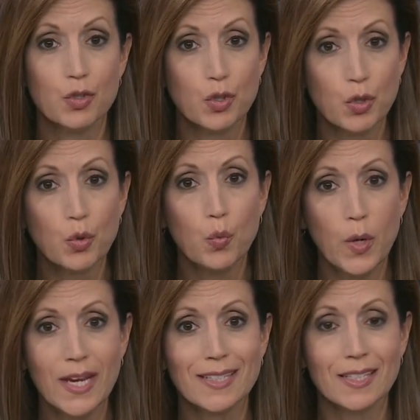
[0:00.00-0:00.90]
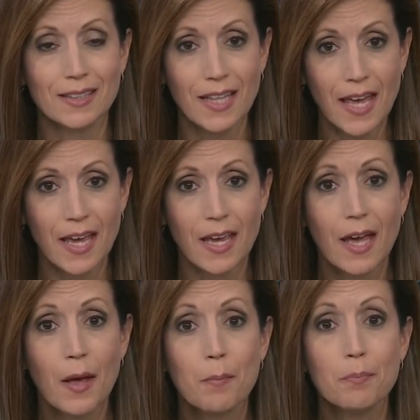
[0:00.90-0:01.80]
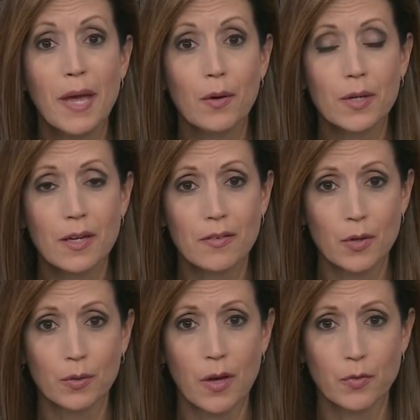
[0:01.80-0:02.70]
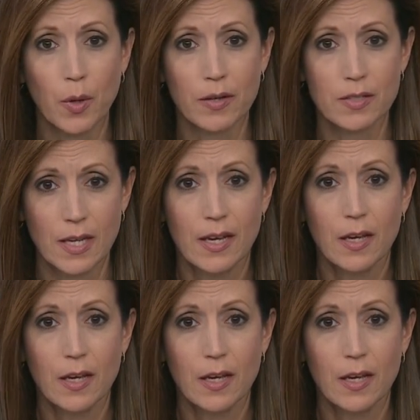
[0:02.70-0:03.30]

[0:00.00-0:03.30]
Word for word: two week delay burying their loved ones.